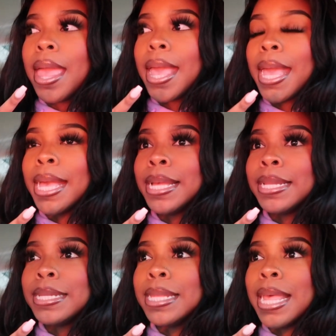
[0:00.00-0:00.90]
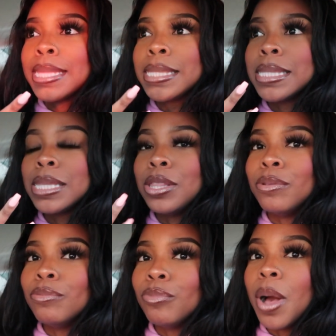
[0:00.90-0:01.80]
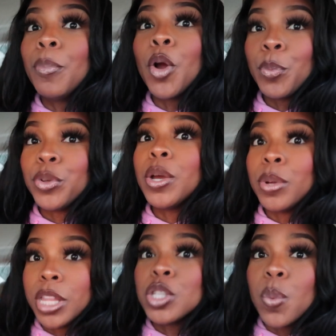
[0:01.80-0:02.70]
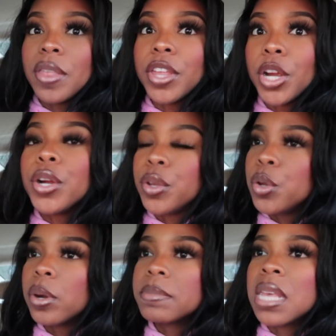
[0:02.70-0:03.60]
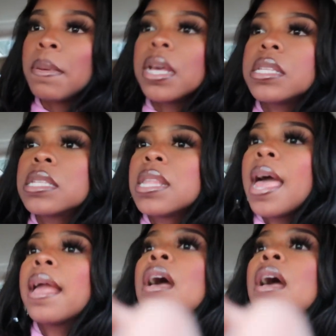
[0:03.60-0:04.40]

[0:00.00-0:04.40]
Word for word: And that's appropriate with this weather. You know what I'm saying? Because it's like